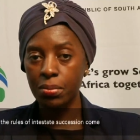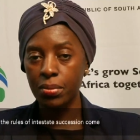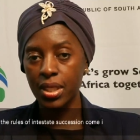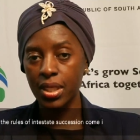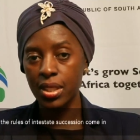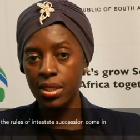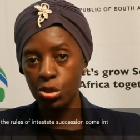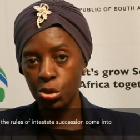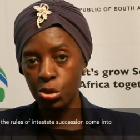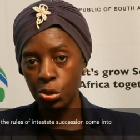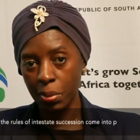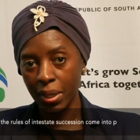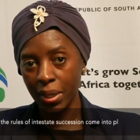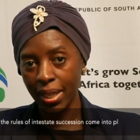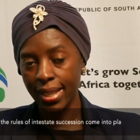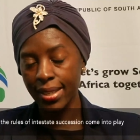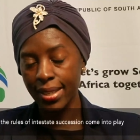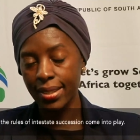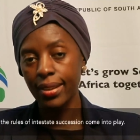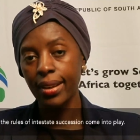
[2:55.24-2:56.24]
into
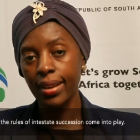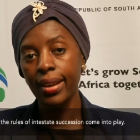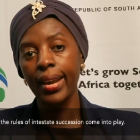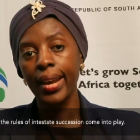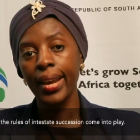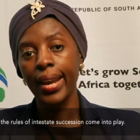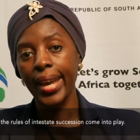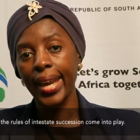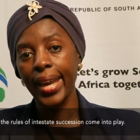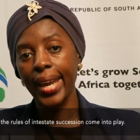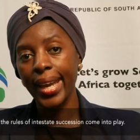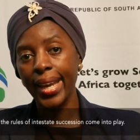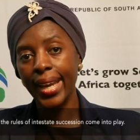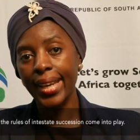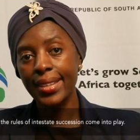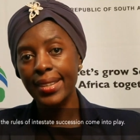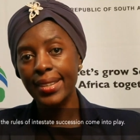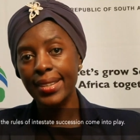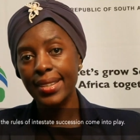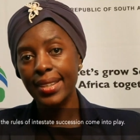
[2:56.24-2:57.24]
play.
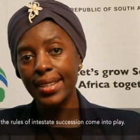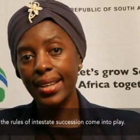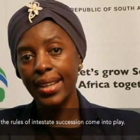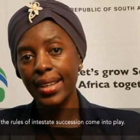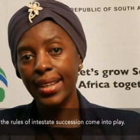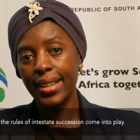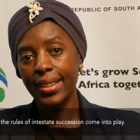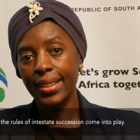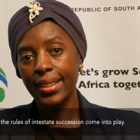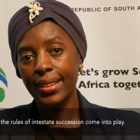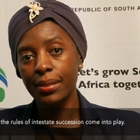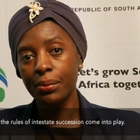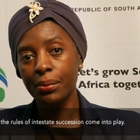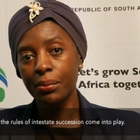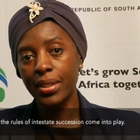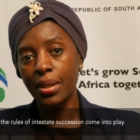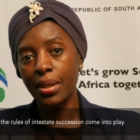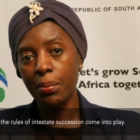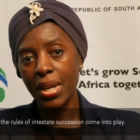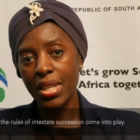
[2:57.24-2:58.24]
And
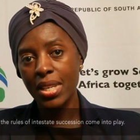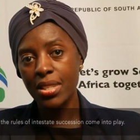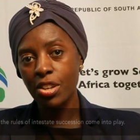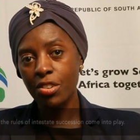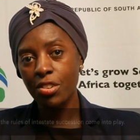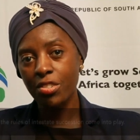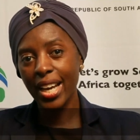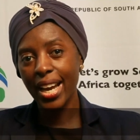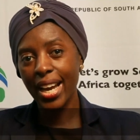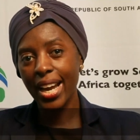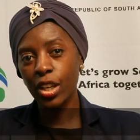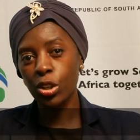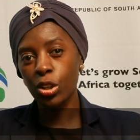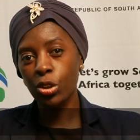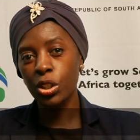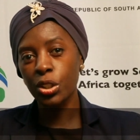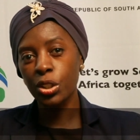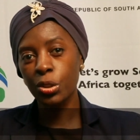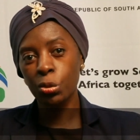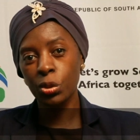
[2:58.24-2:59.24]
the Master of the High
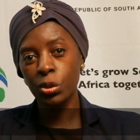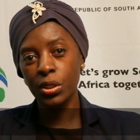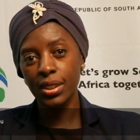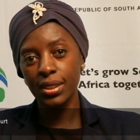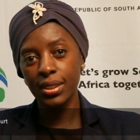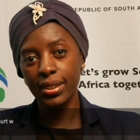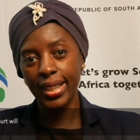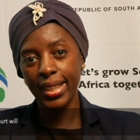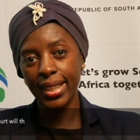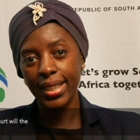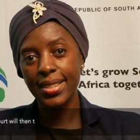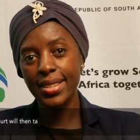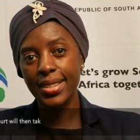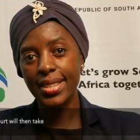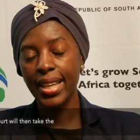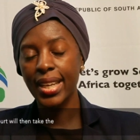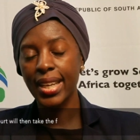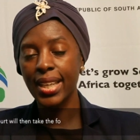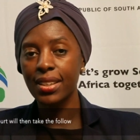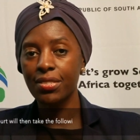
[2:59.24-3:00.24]
Court will then
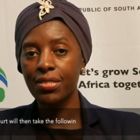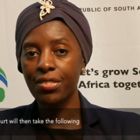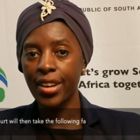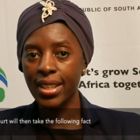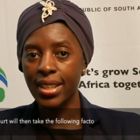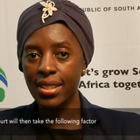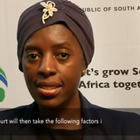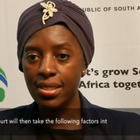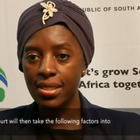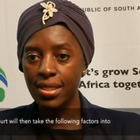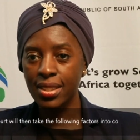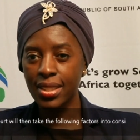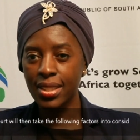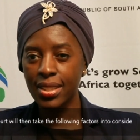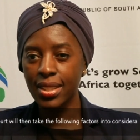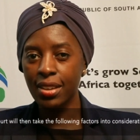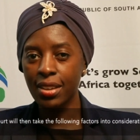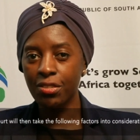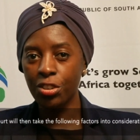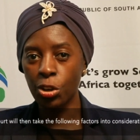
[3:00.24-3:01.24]
take
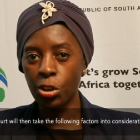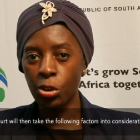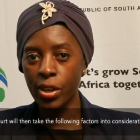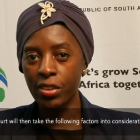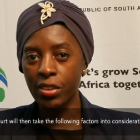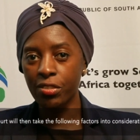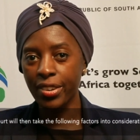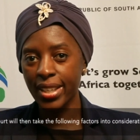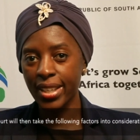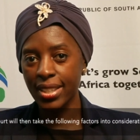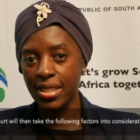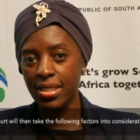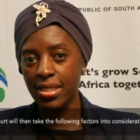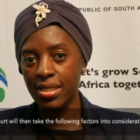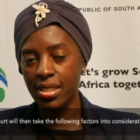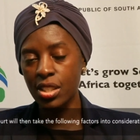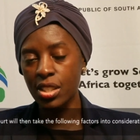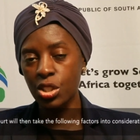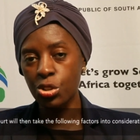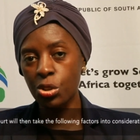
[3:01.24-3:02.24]
the following factors
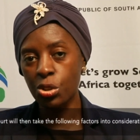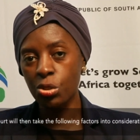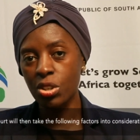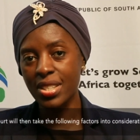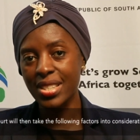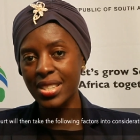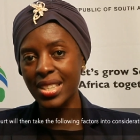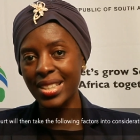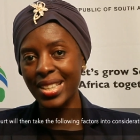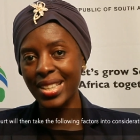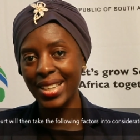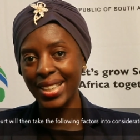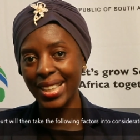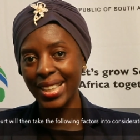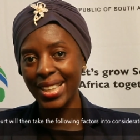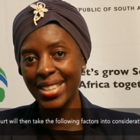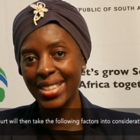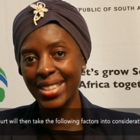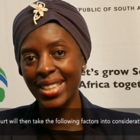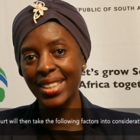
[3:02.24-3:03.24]
into
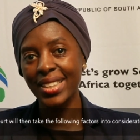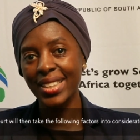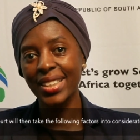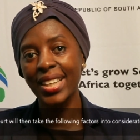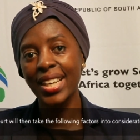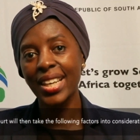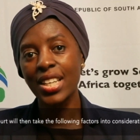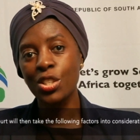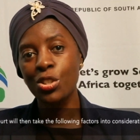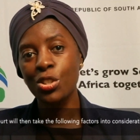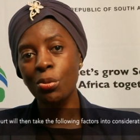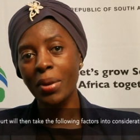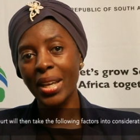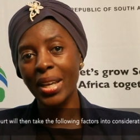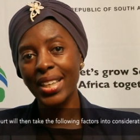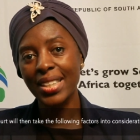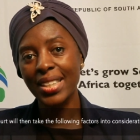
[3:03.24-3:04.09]
consideration to make a